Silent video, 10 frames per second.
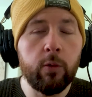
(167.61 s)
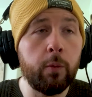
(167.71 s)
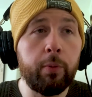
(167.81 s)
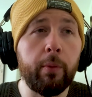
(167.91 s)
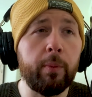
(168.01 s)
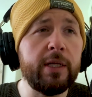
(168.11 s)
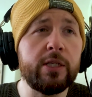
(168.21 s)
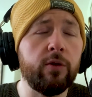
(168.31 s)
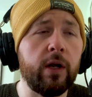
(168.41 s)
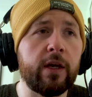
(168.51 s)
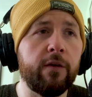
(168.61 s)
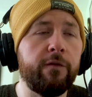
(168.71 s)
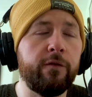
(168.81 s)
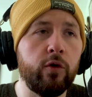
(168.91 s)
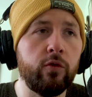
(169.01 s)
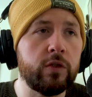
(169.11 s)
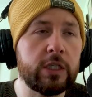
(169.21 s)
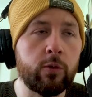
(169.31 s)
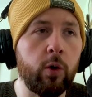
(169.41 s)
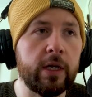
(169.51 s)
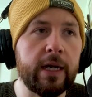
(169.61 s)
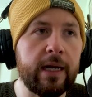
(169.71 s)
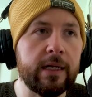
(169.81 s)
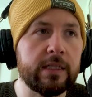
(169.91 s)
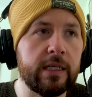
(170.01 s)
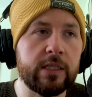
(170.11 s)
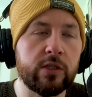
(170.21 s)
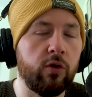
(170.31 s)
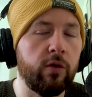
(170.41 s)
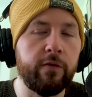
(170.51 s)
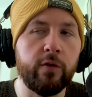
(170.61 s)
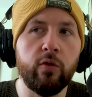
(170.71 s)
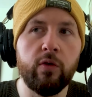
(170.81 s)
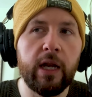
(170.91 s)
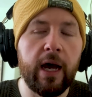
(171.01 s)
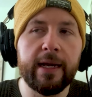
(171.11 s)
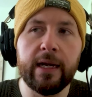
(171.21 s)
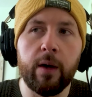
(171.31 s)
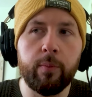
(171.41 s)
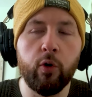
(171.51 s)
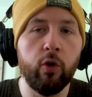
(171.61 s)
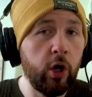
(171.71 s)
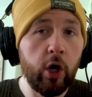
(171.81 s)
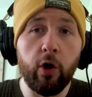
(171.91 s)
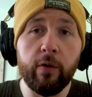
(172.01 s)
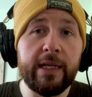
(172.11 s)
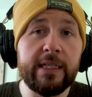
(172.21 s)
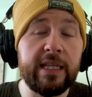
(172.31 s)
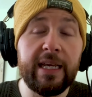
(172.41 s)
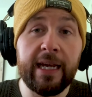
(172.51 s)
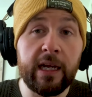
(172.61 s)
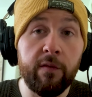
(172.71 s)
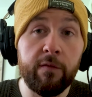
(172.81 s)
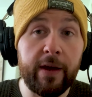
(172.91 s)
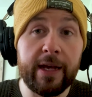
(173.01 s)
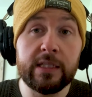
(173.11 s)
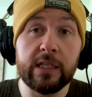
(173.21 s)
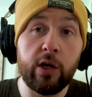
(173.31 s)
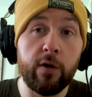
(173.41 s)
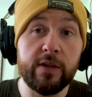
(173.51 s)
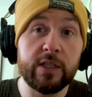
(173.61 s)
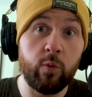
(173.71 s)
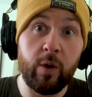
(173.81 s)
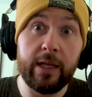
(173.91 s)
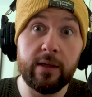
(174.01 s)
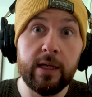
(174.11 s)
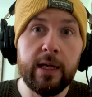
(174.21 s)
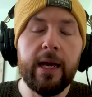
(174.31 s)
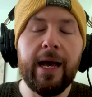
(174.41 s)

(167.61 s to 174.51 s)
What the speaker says: we'll probably do like a full squad analysis or a full lineup, or at least the England fans in the office will.